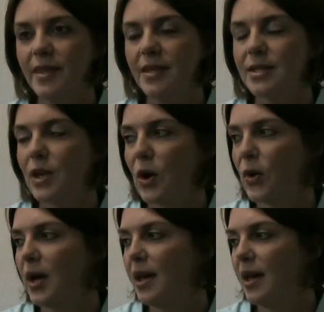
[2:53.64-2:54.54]

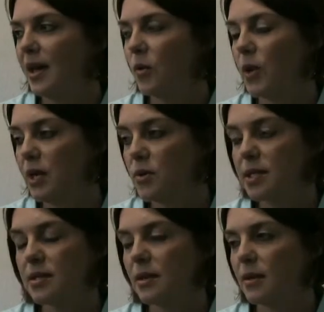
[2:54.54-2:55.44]
So we
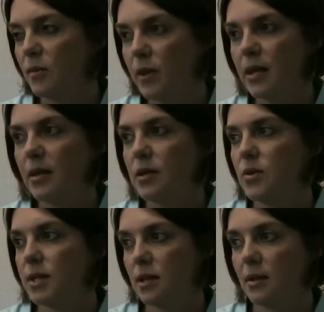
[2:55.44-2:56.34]
used
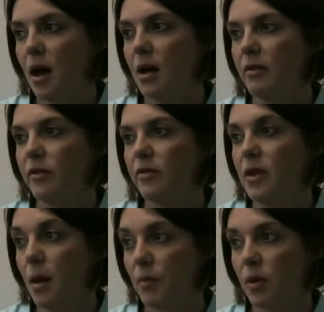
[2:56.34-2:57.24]
a lot of
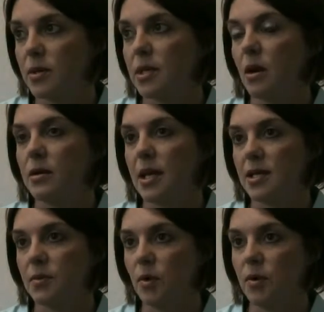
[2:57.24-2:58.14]
numbers in our
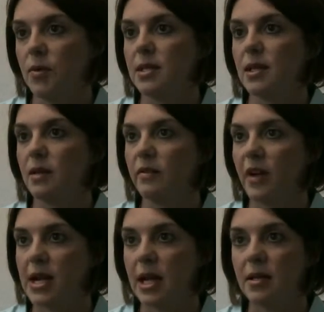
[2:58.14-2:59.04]
testimony with Senate
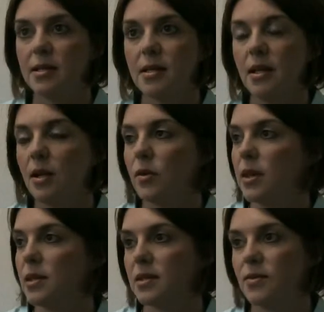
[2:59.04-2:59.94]
Finance.
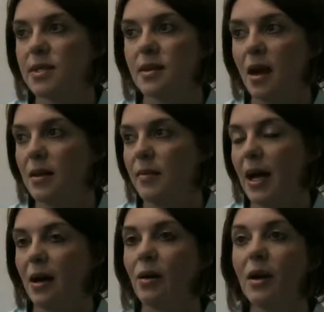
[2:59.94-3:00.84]
This was not
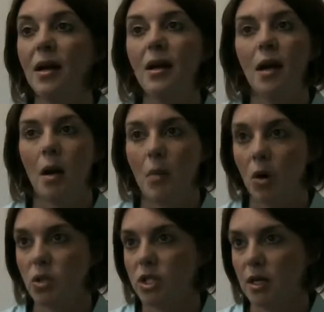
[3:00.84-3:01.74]
about
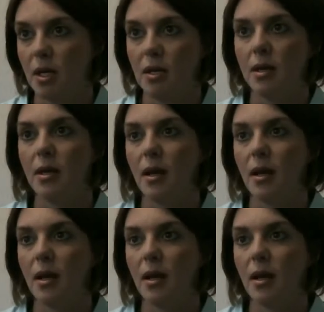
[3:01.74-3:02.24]
emotion.